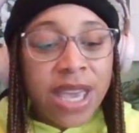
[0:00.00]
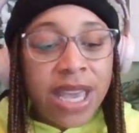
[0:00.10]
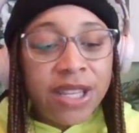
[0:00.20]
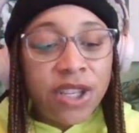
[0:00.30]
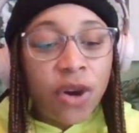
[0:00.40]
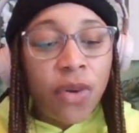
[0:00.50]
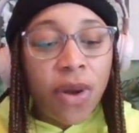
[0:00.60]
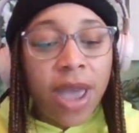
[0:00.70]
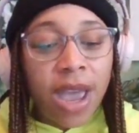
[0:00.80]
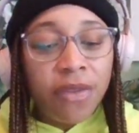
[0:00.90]
And so
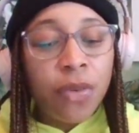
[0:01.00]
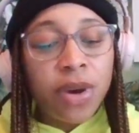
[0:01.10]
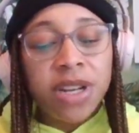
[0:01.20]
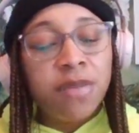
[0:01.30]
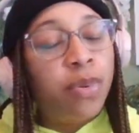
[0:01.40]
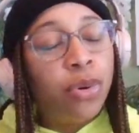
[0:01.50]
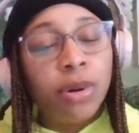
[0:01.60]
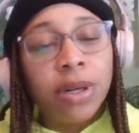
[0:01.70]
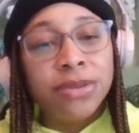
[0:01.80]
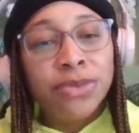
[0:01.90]
everyone is
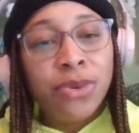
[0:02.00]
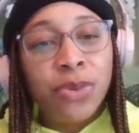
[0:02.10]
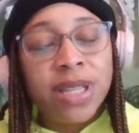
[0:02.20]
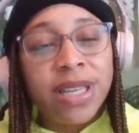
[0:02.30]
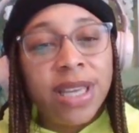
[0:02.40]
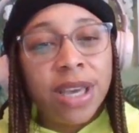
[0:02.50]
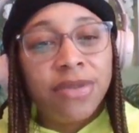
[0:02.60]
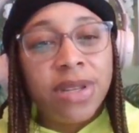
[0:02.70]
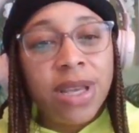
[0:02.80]
born with a gift,